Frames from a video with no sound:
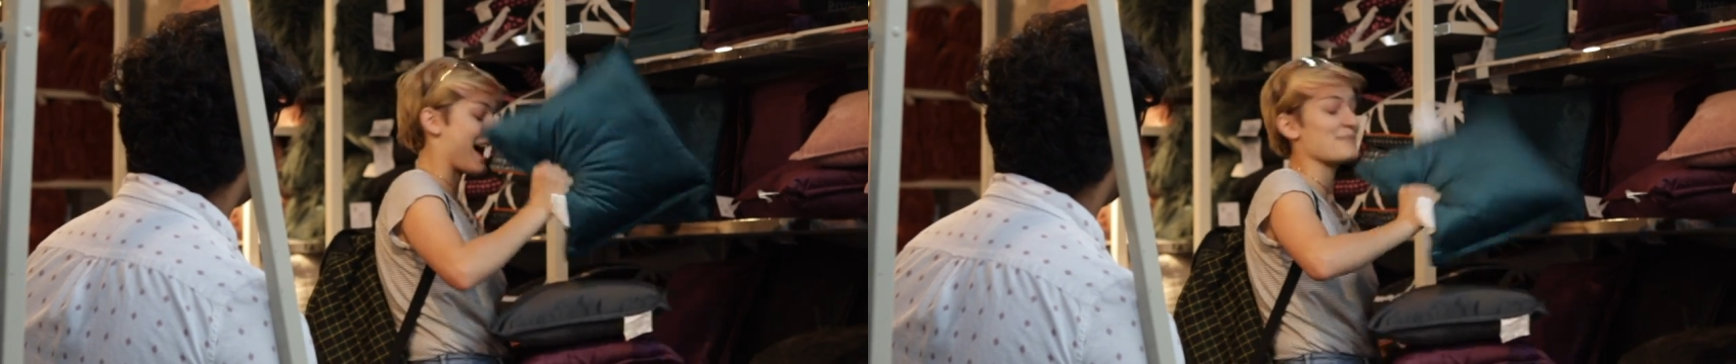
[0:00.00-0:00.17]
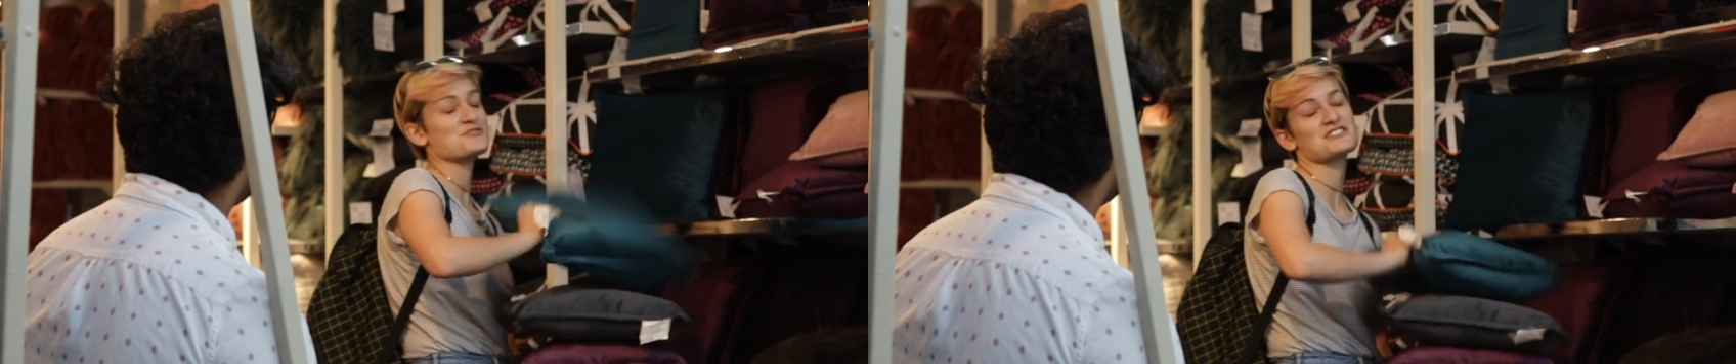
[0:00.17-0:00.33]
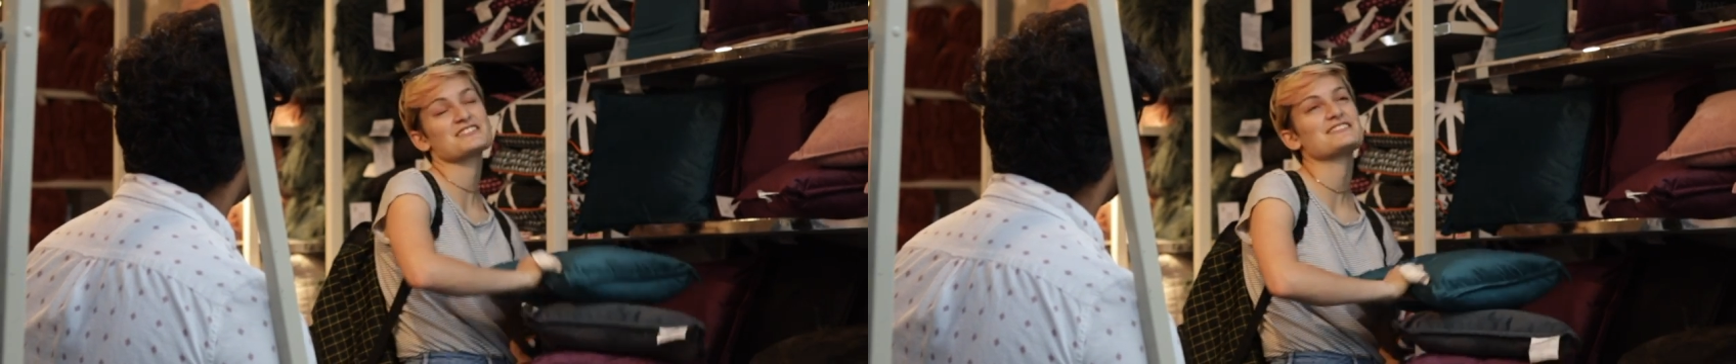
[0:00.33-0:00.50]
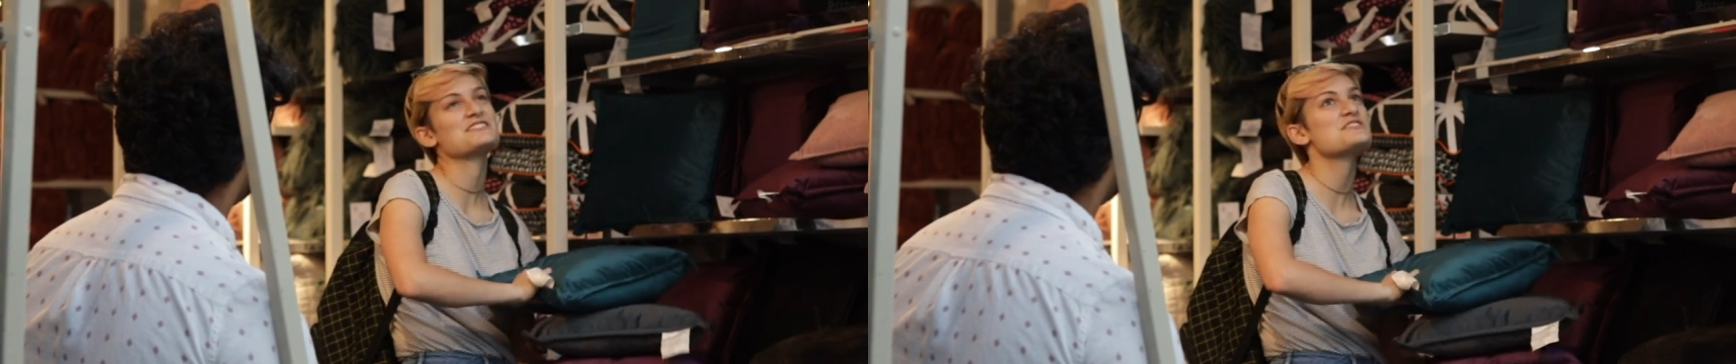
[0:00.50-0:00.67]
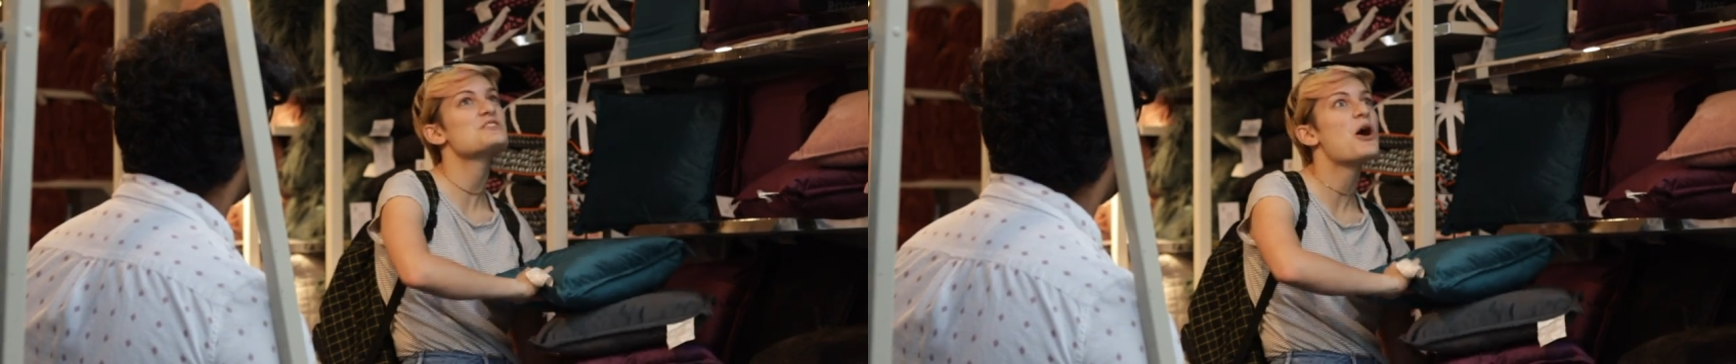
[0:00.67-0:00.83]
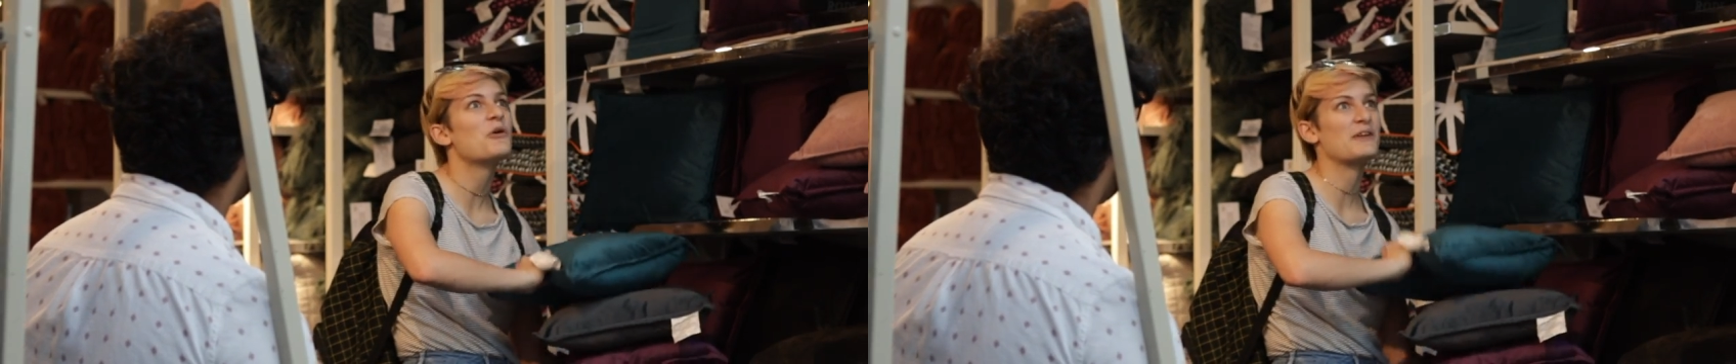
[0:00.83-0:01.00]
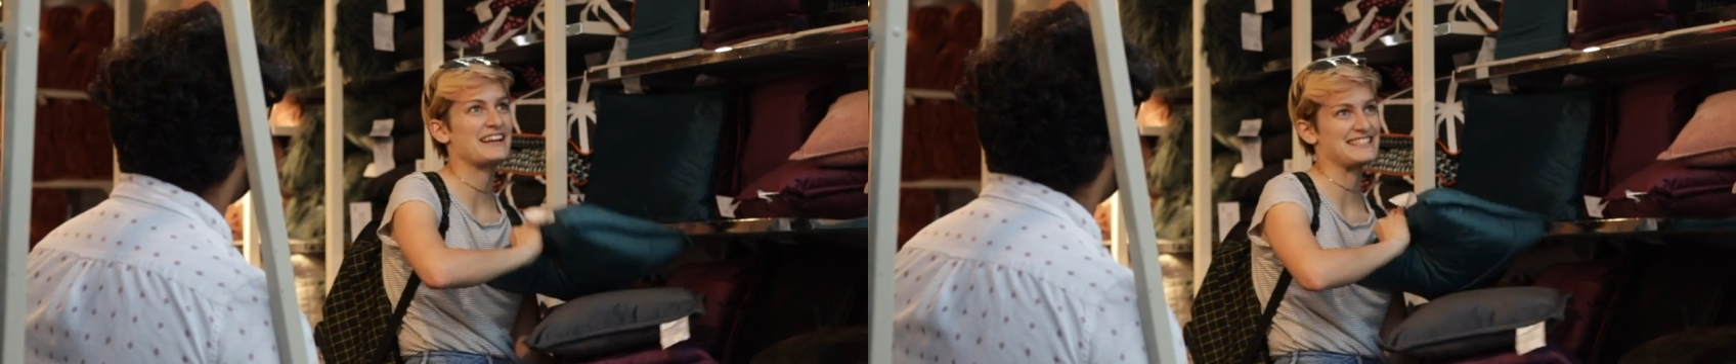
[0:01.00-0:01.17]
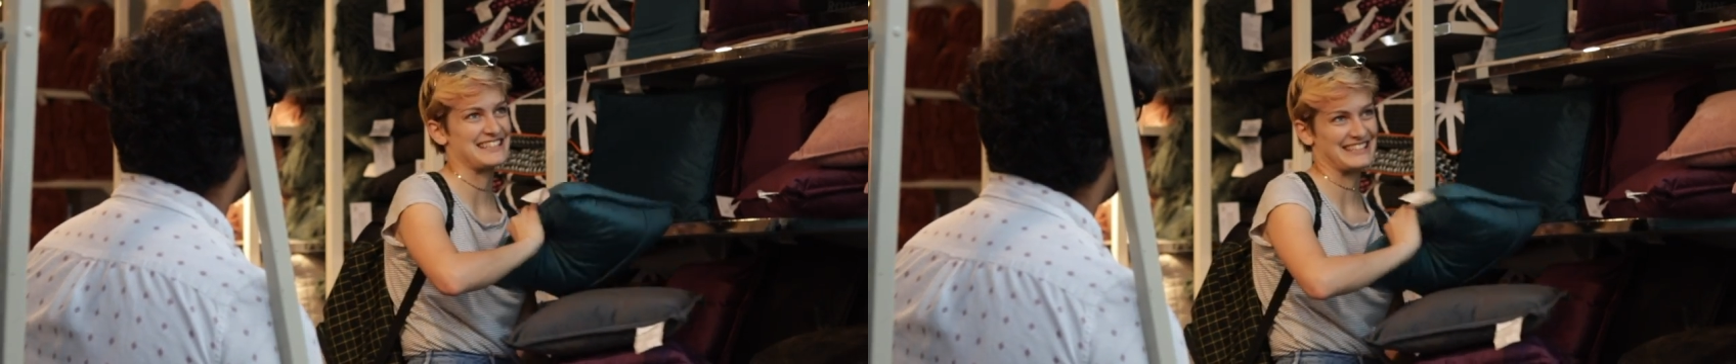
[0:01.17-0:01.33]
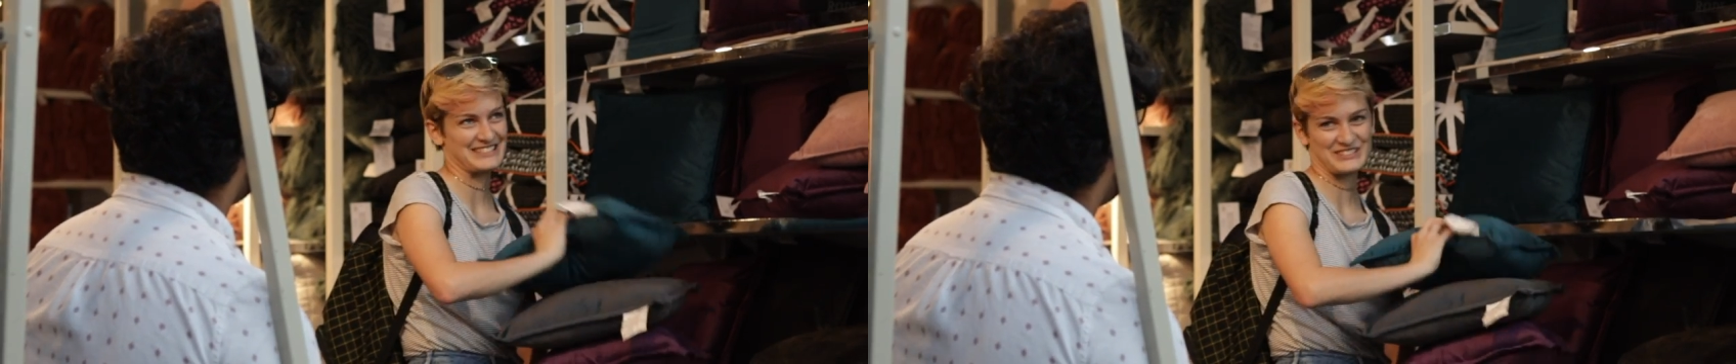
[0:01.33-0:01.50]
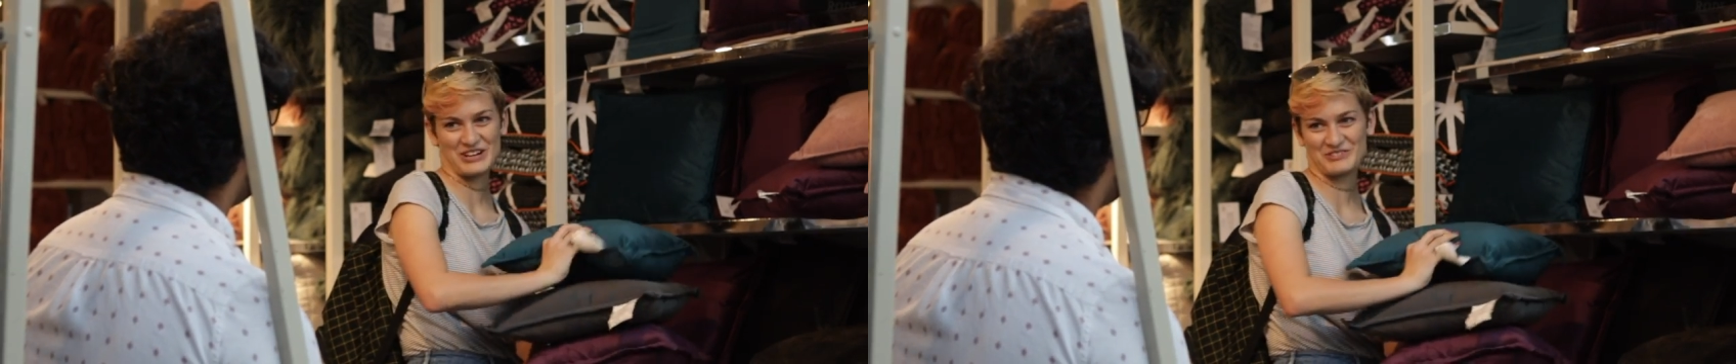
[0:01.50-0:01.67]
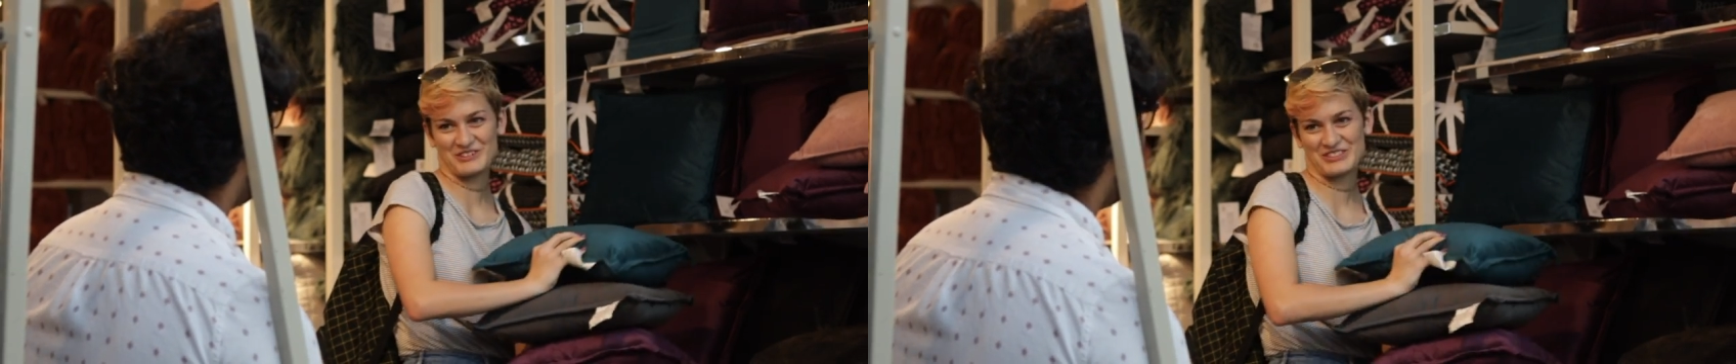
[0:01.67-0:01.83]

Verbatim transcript: I'm just so excited to go with